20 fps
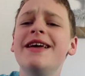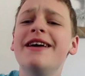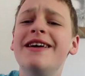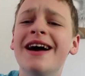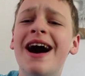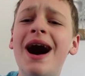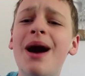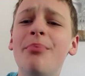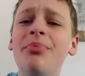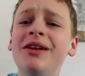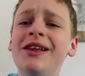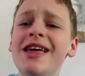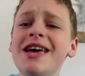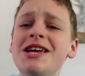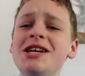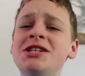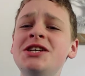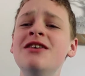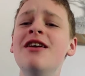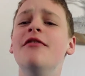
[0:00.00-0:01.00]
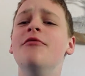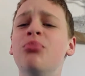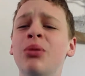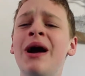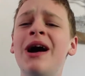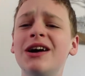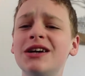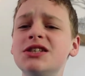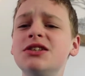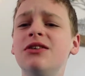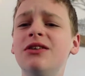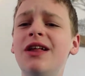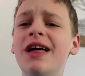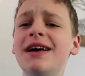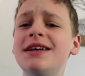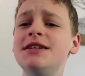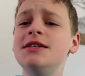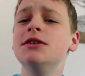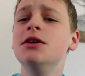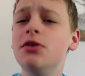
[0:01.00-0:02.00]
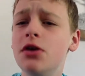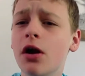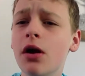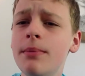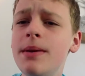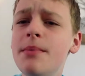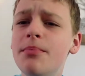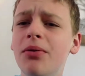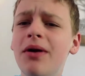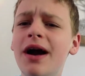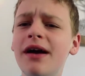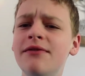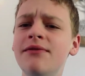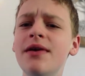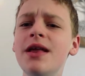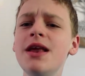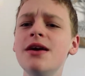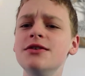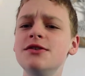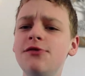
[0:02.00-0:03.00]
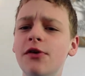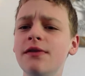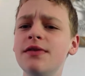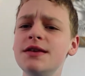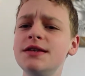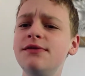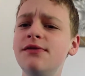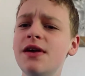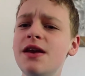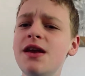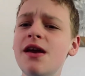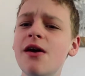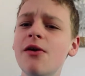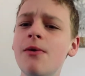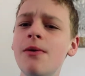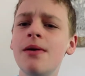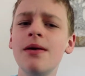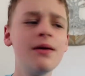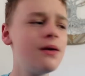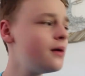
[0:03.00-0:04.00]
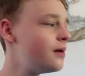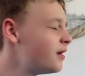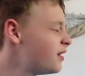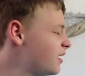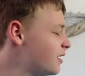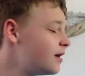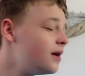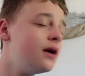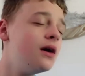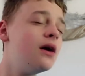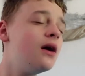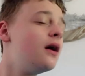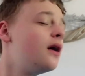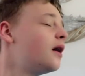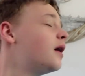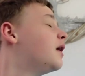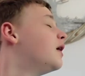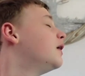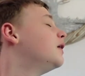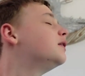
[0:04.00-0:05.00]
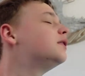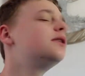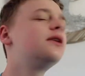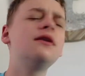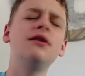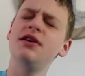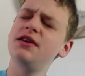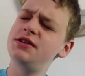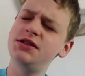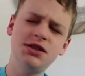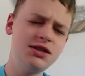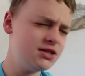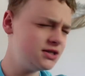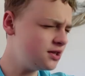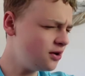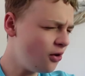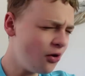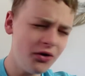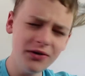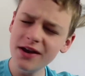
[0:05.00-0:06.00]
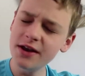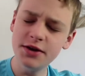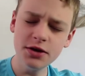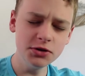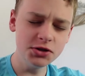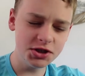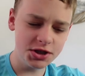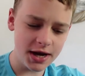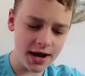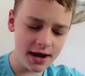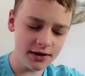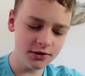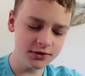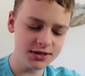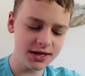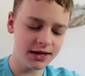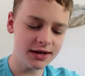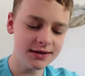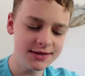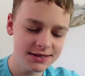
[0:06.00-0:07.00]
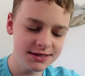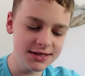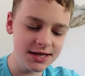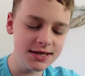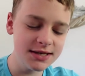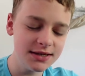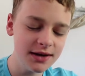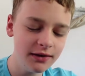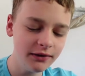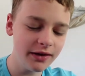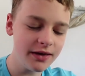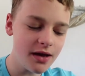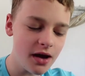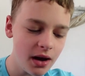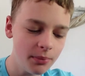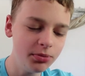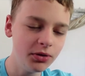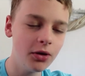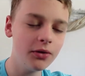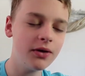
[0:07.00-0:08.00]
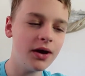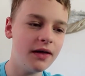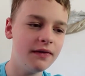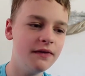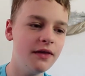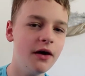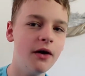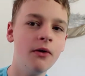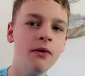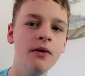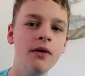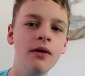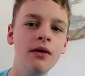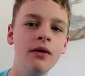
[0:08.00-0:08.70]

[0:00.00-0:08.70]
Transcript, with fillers: a compilation of Brock's collection and Kirby Brock videos for this video? Oh, that's the only two channels I consistently upload on though.